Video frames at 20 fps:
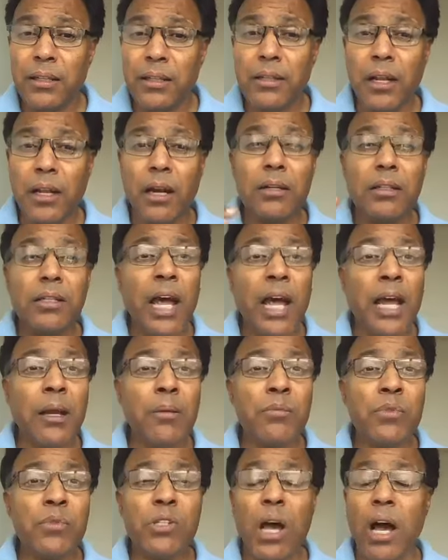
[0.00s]
there are
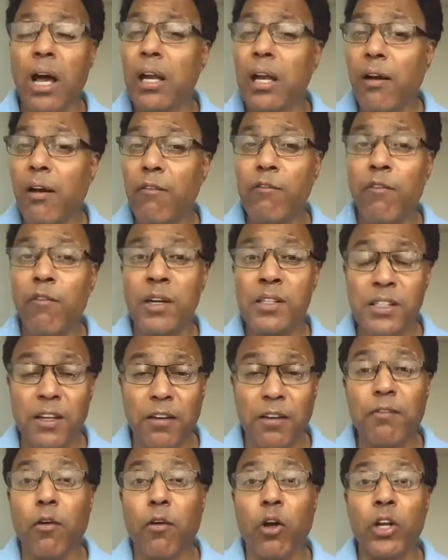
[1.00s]
times our loved ones
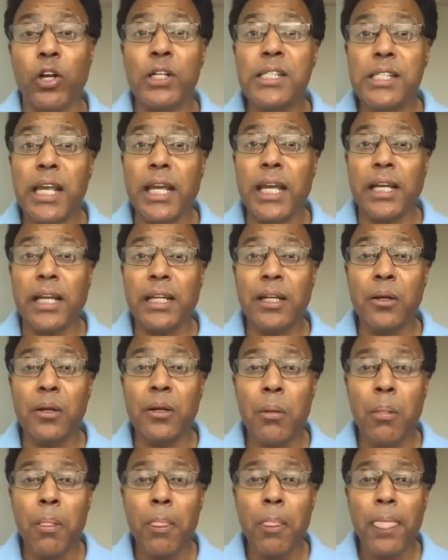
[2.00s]
have fallen sick.
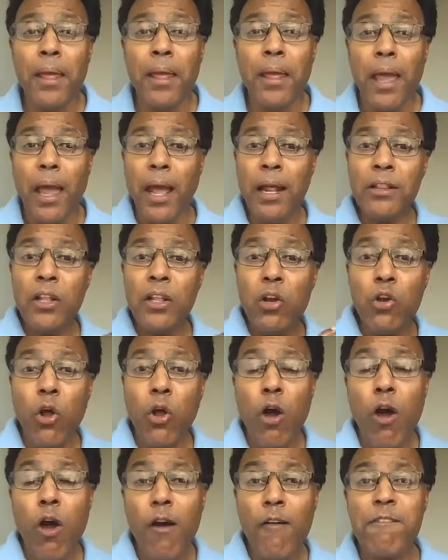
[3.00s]
And the
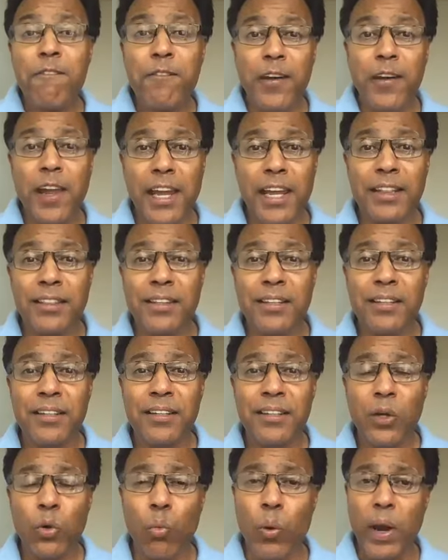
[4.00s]
law of faith,
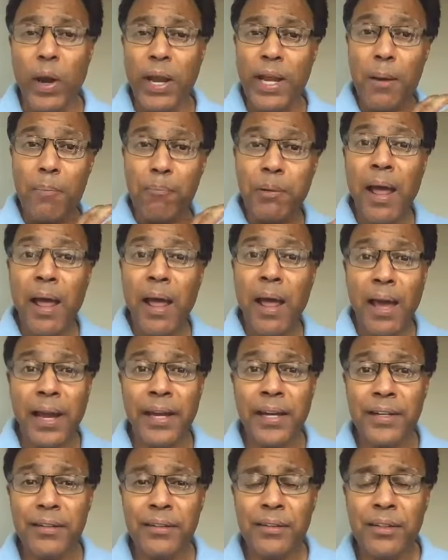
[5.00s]
when
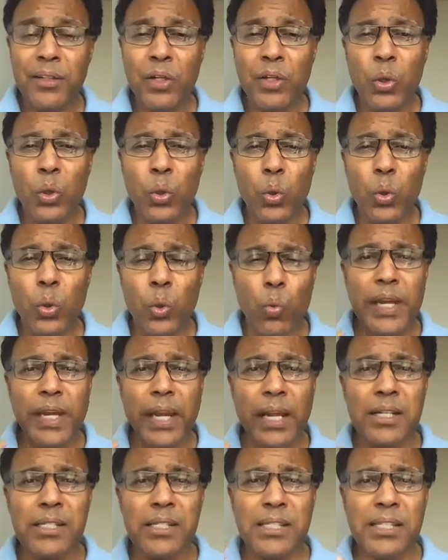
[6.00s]
applied, we
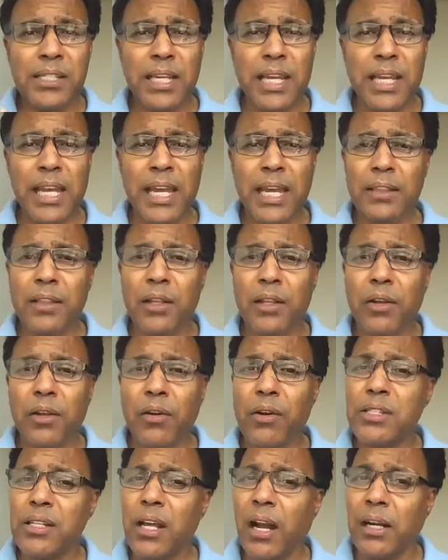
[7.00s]
can see the
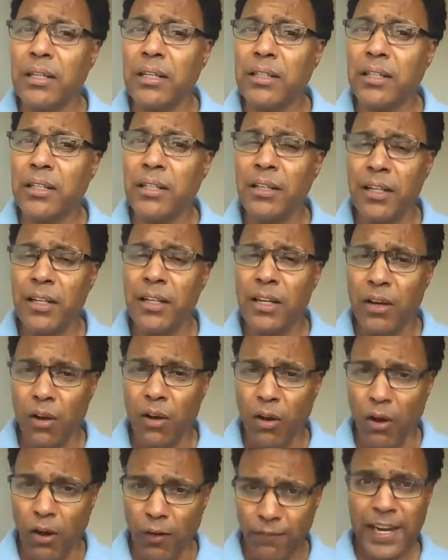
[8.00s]
result
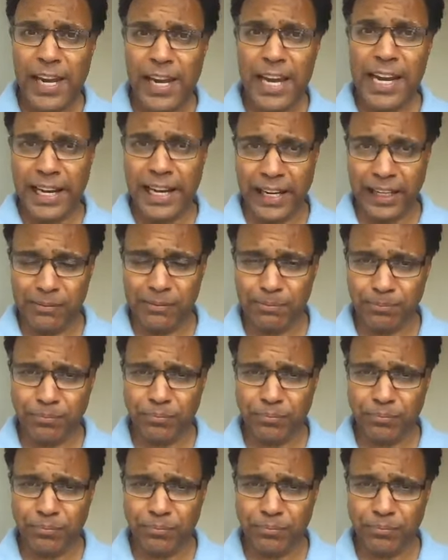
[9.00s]
of healing.